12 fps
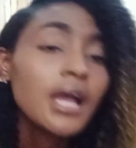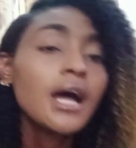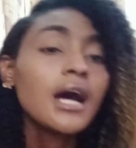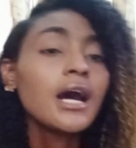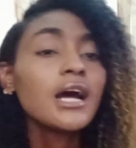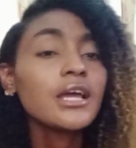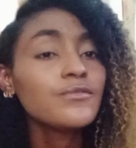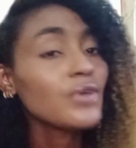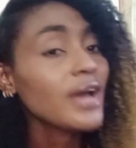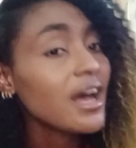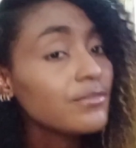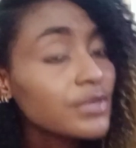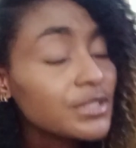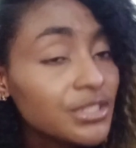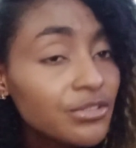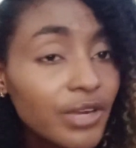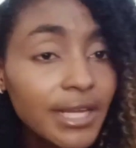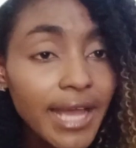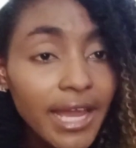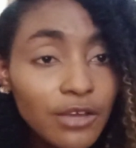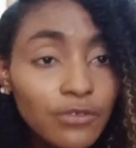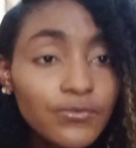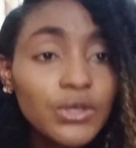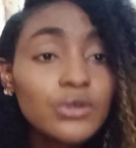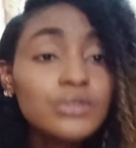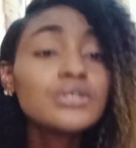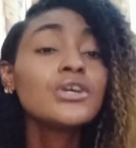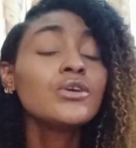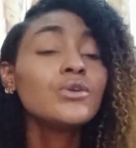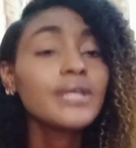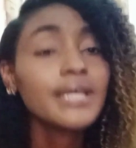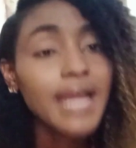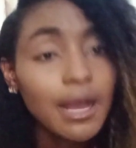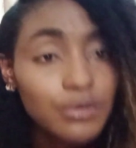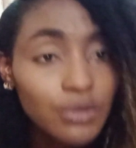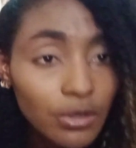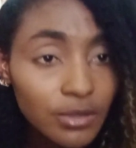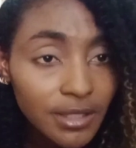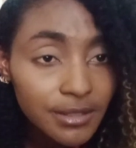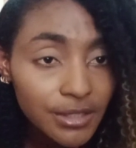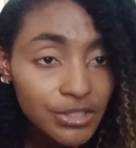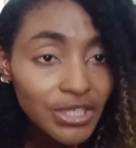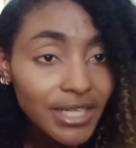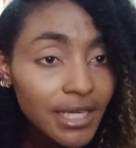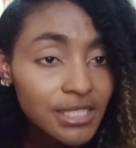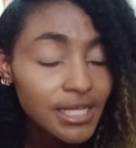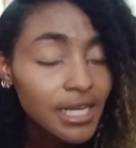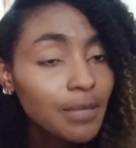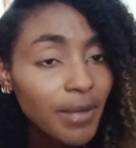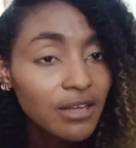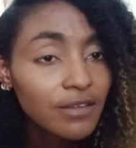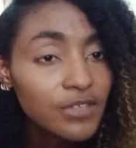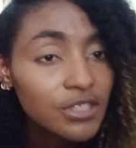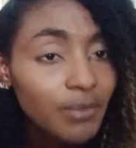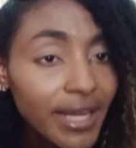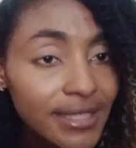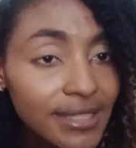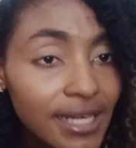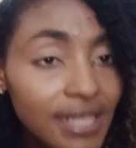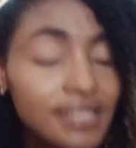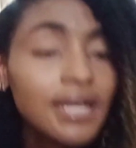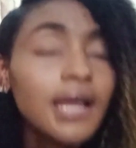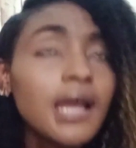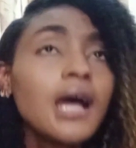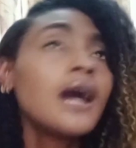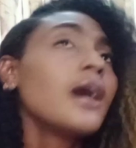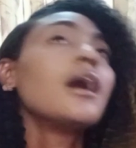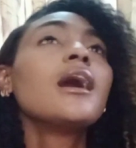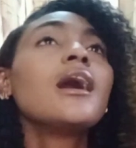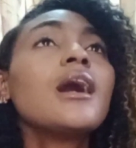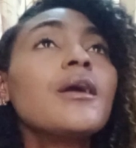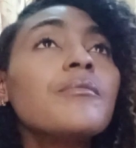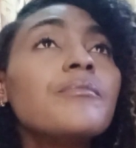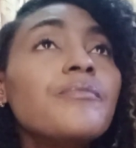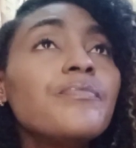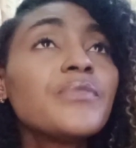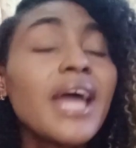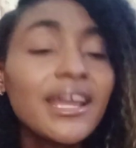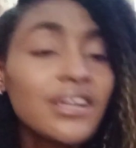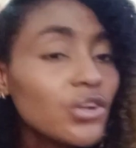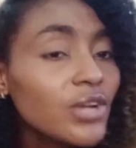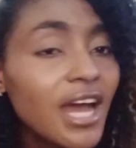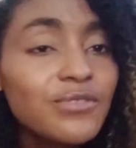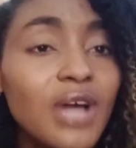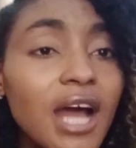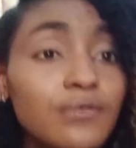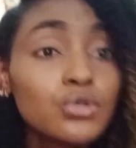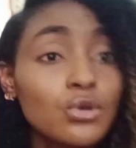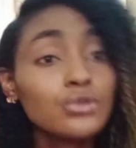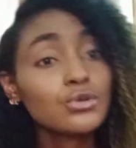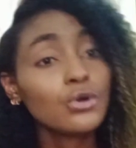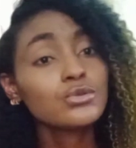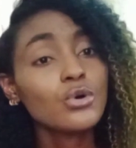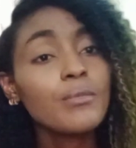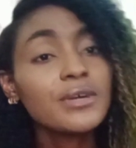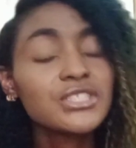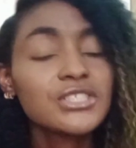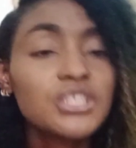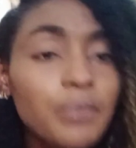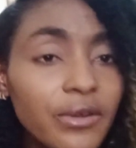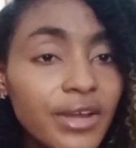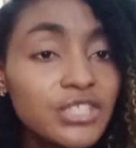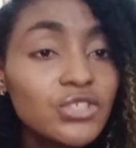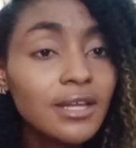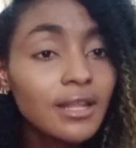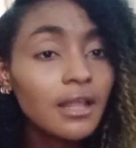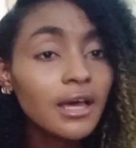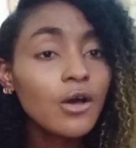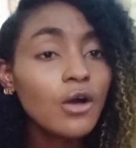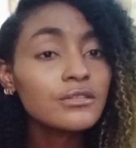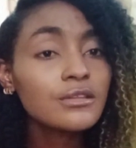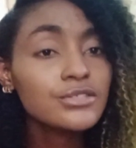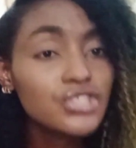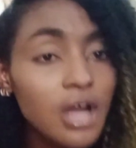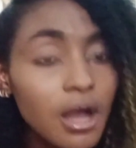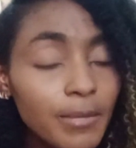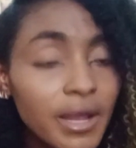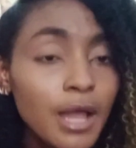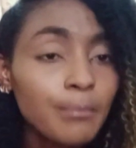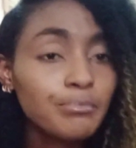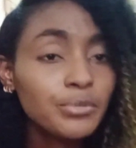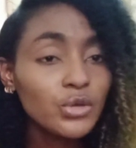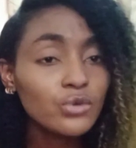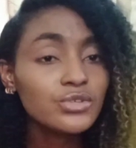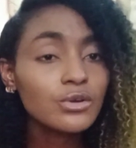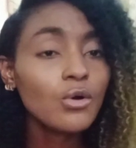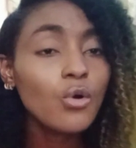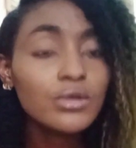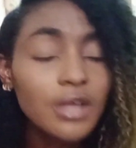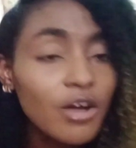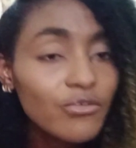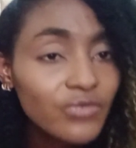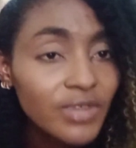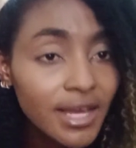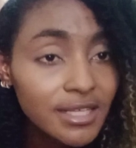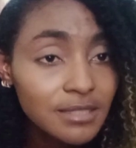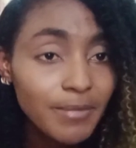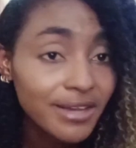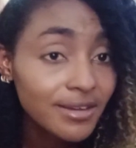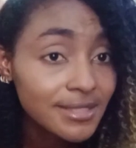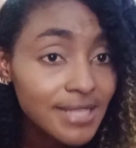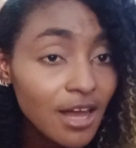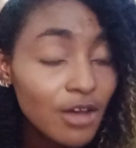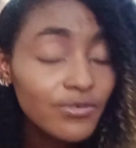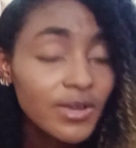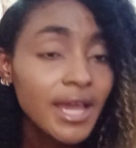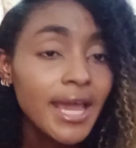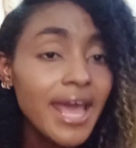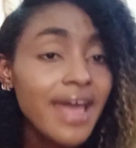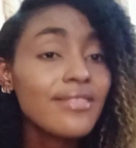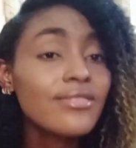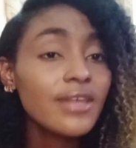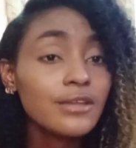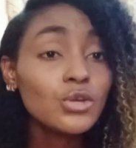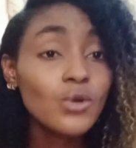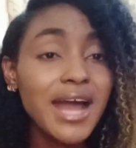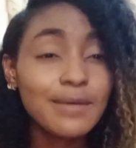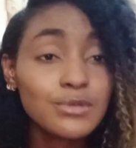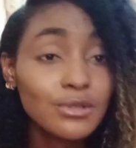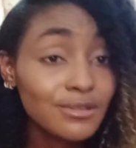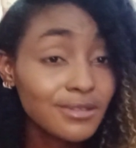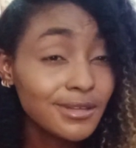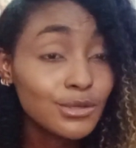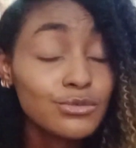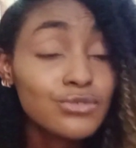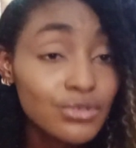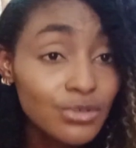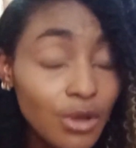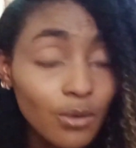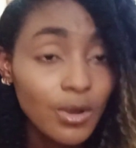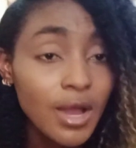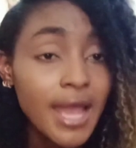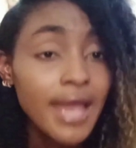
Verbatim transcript: Uh, if you have a degree in any field, you can absolutely teach English in any part of these places. Um, and you don't have to have so so so much experience you can learn on the job build your own confidence by yourself and then you're absolutely good to go